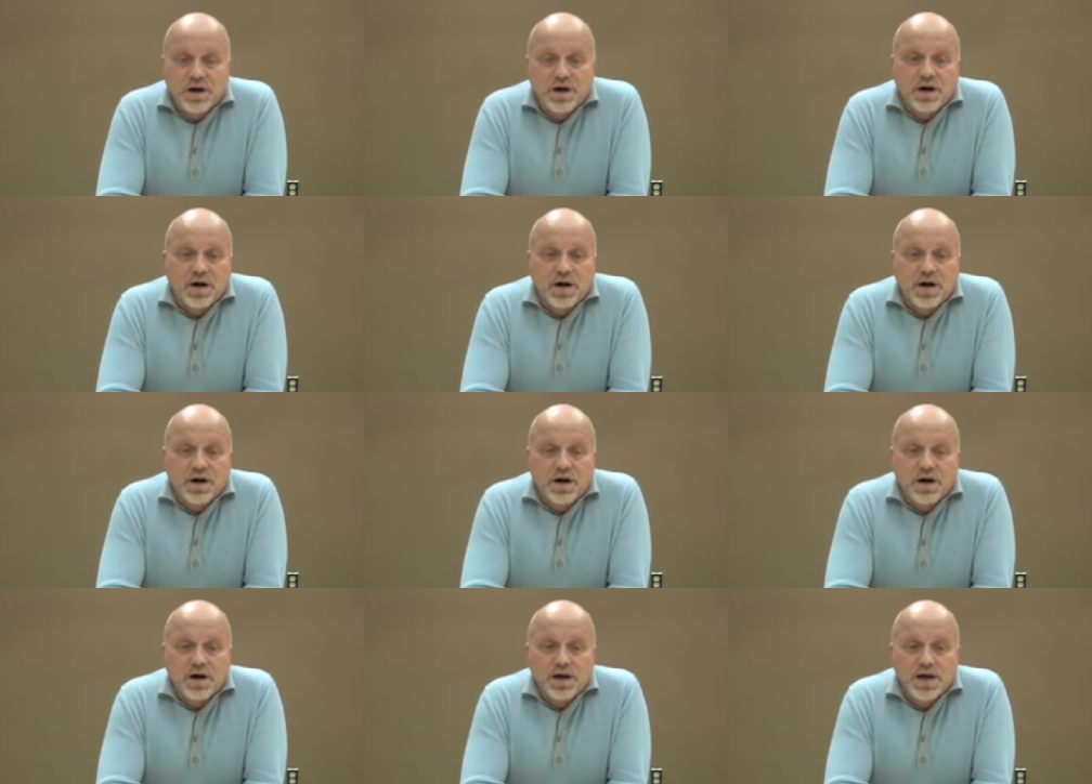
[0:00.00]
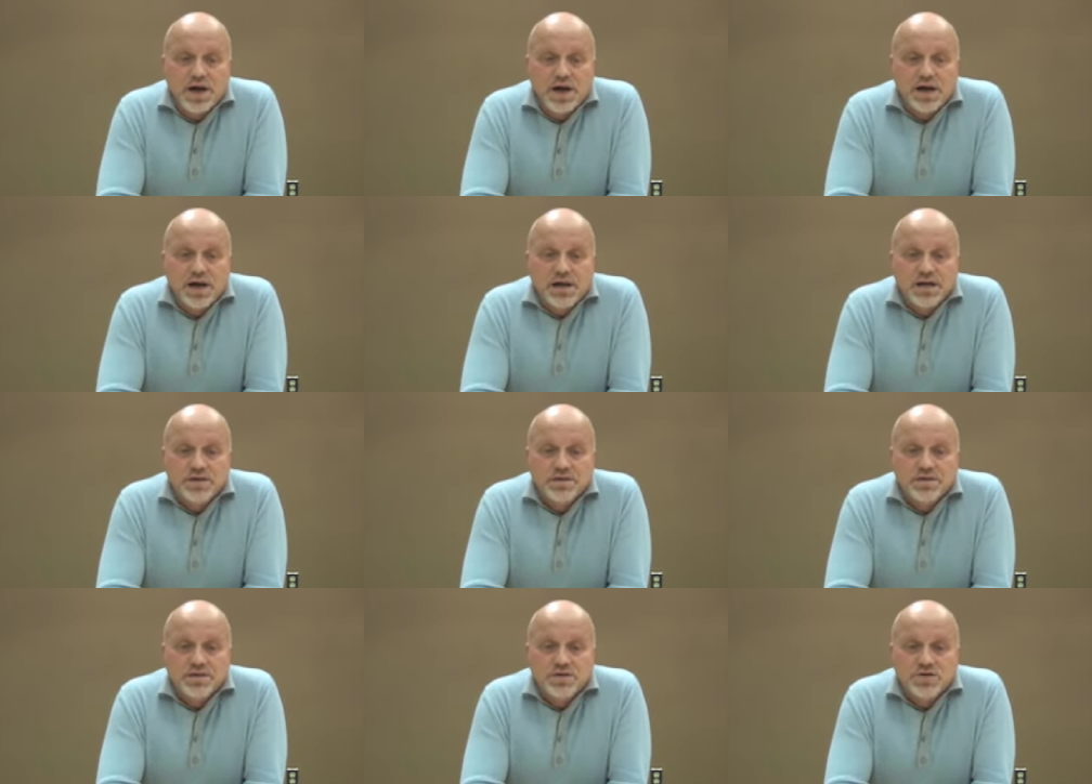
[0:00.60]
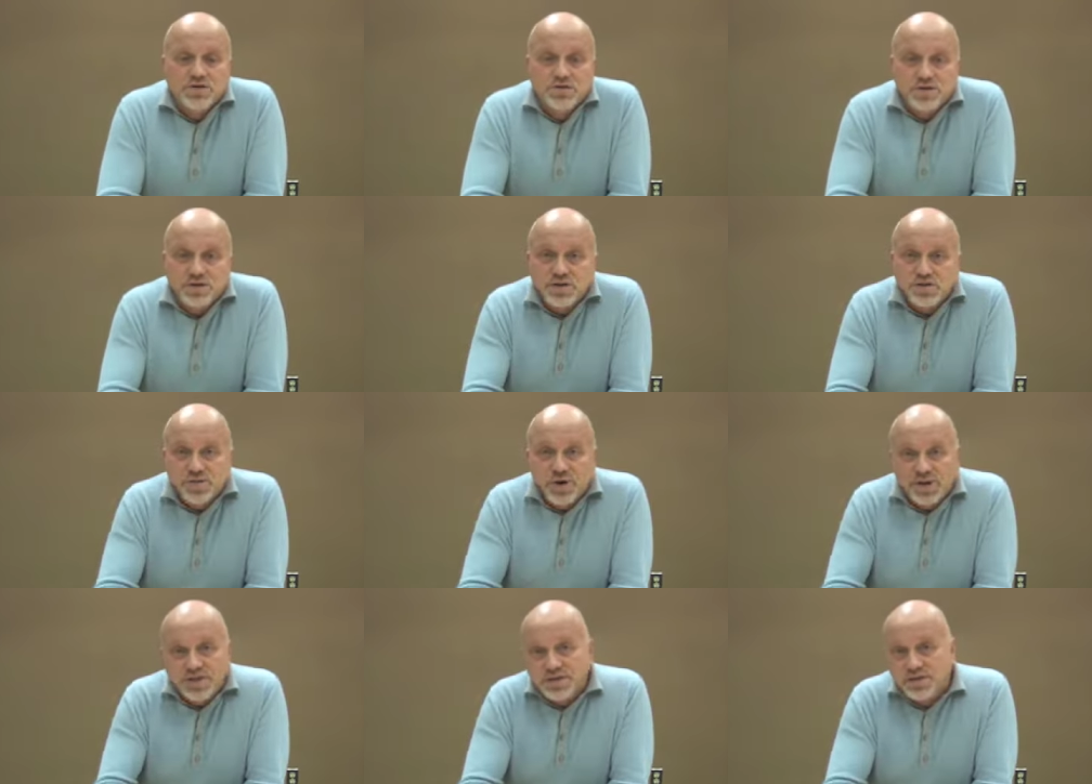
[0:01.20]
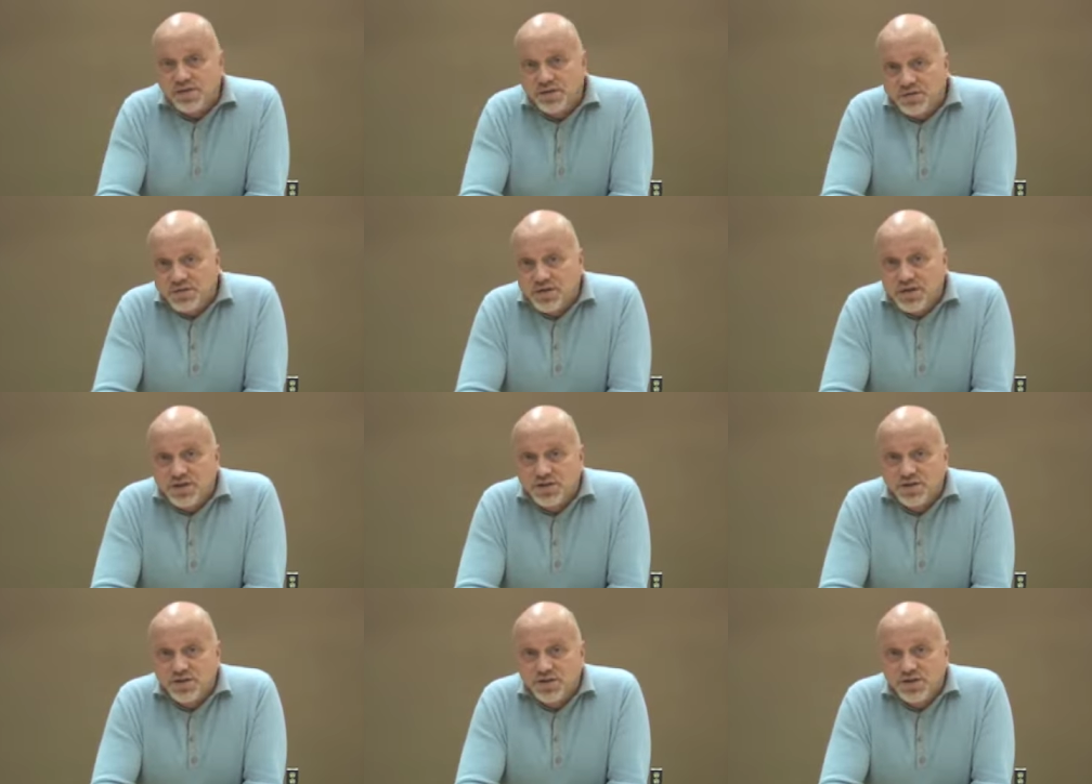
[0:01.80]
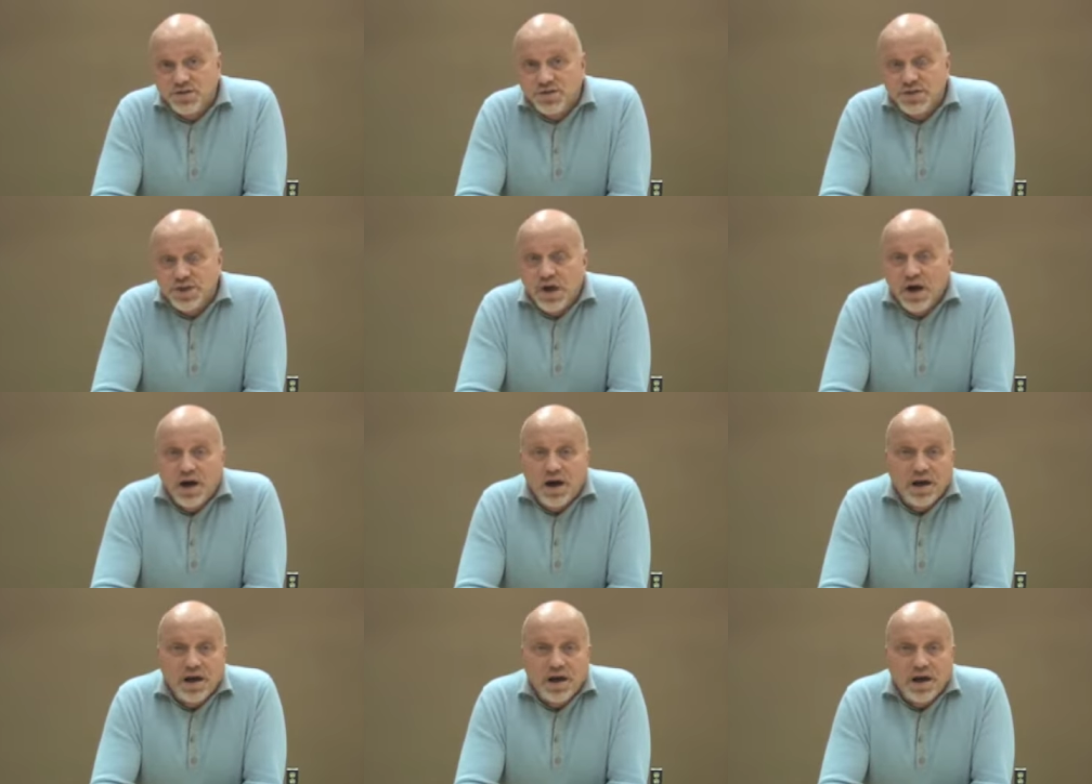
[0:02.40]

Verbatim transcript: Uh, and to address those issues,